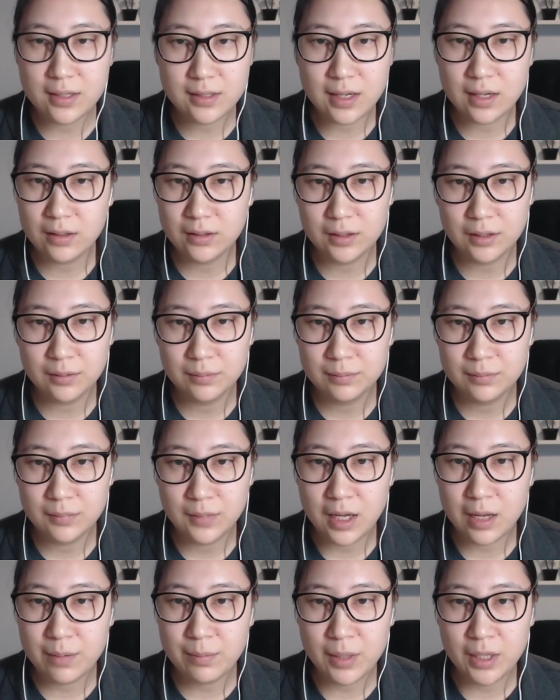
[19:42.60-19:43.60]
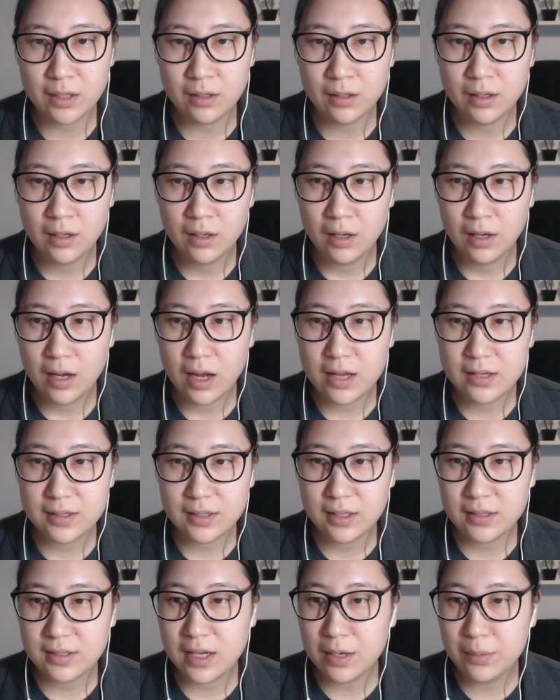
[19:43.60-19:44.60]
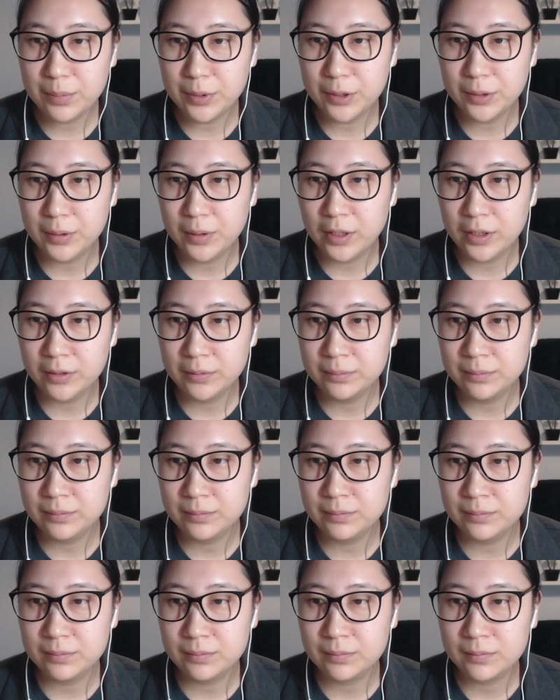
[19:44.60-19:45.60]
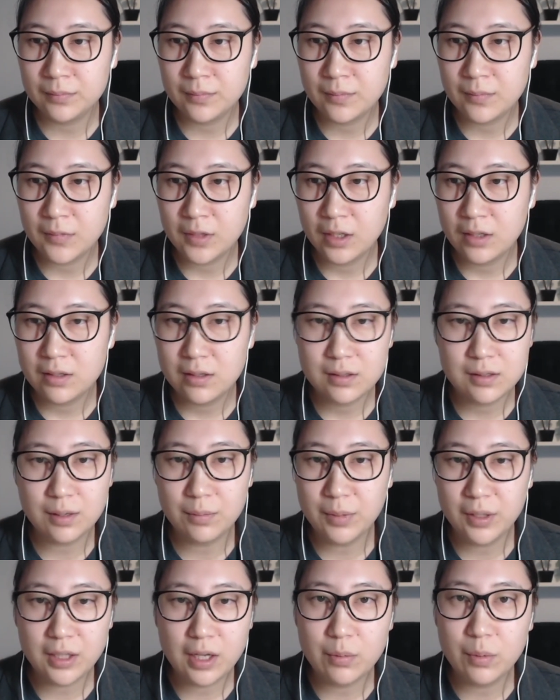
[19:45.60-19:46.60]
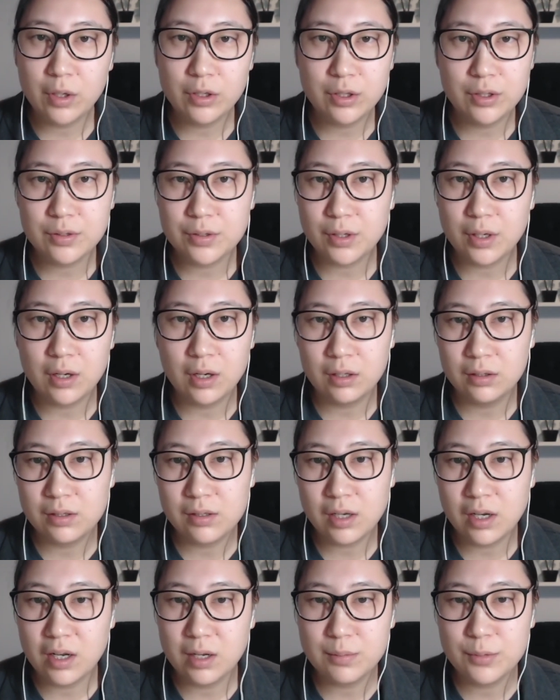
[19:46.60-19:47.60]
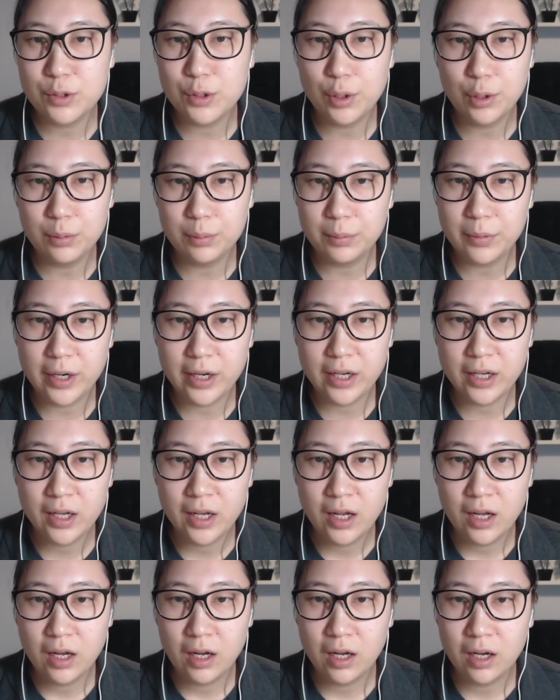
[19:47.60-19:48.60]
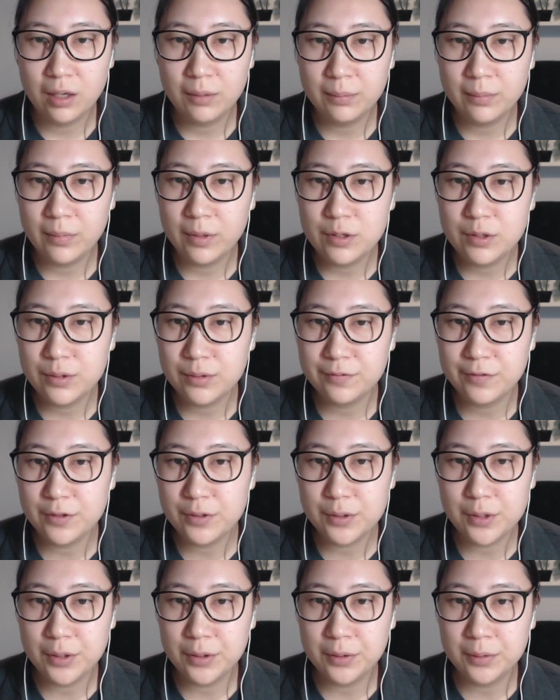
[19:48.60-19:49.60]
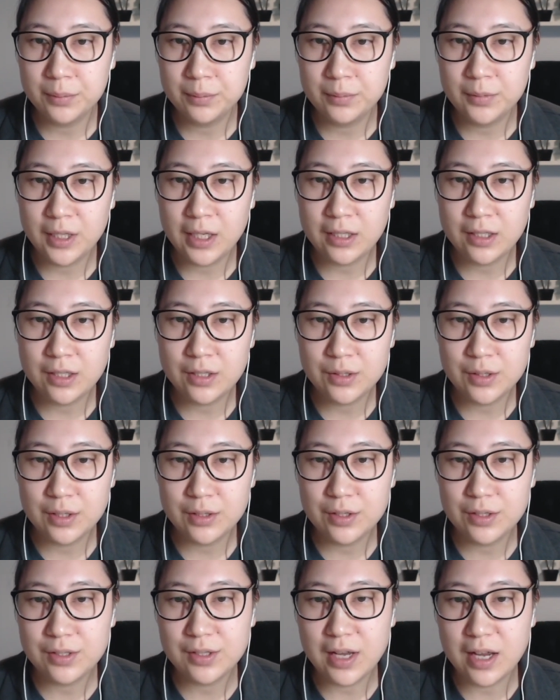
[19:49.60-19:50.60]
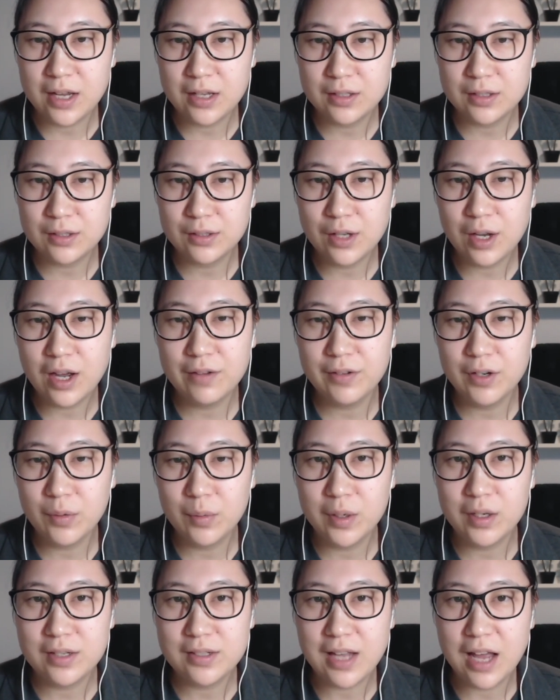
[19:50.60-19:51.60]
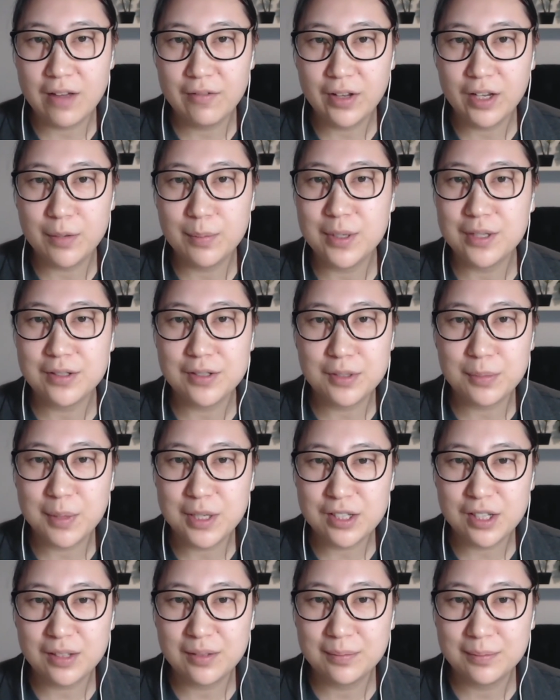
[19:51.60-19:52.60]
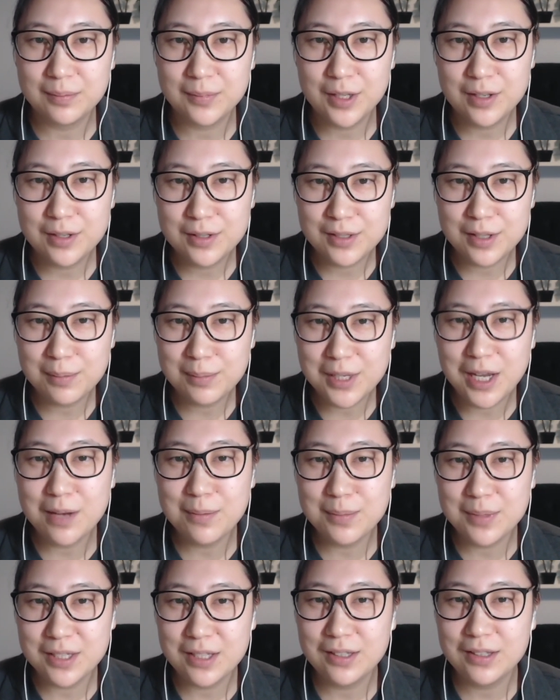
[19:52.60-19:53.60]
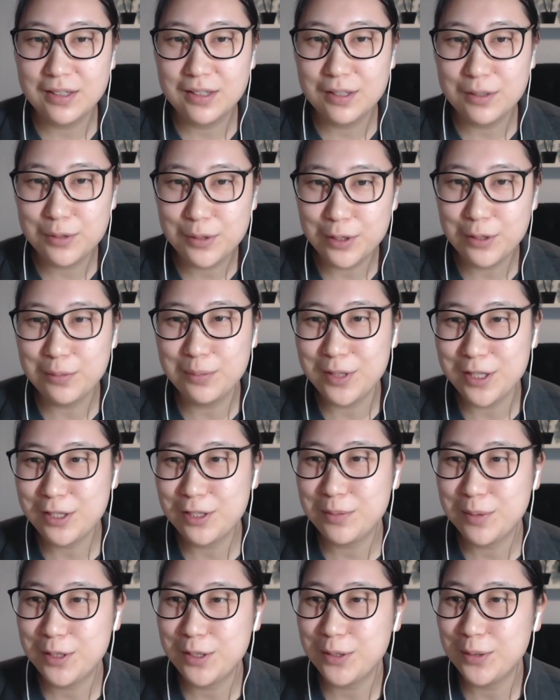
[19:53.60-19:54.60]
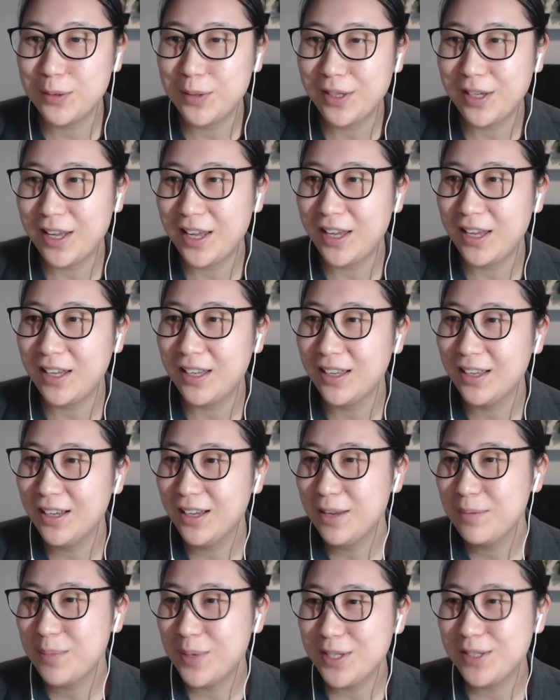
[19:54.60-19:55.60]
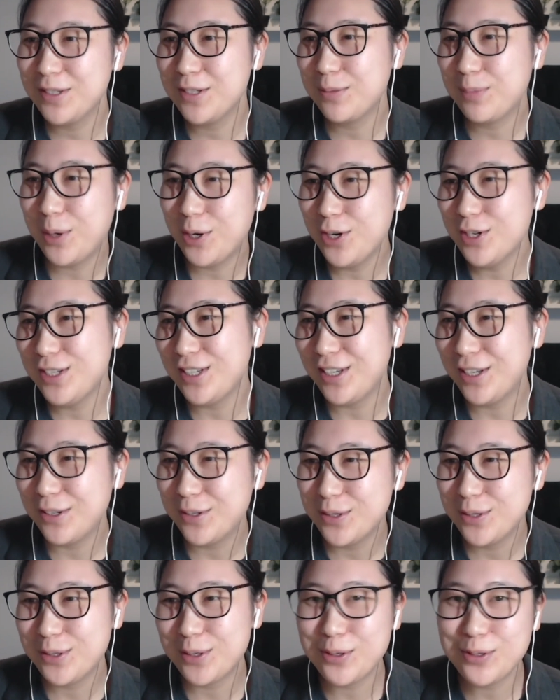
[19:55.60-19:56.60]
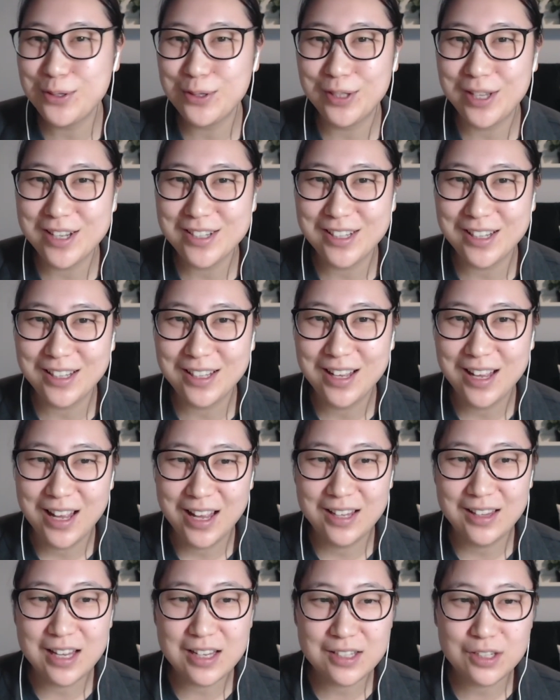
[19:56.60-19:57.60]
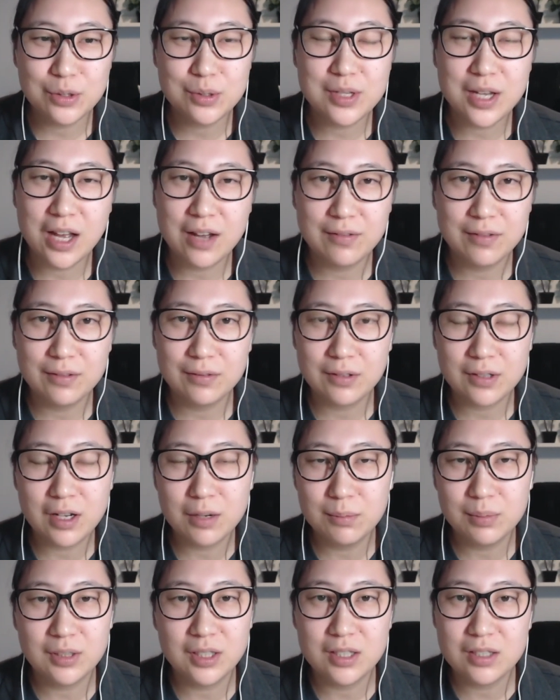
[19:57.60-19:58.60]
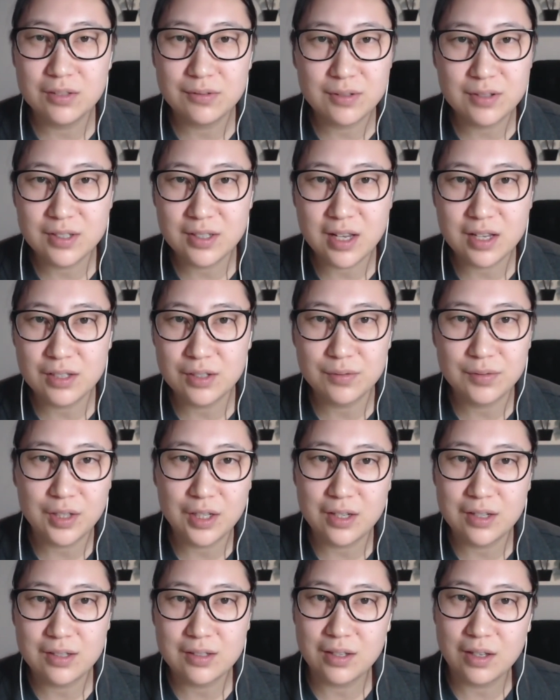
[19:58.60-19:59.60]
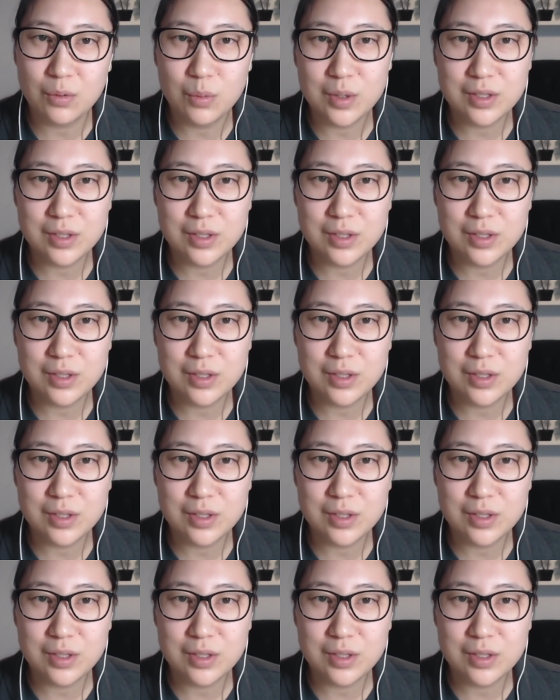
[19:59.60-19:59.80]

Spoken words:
exactly. I mean, as an example, something I will use all the time, Zoom, right? for Zoom, they need to understand not everyone is having a business meeting. Sometimes the Zoom needs to be doing a business party or socializing, and that's going to have a completely different set of needs than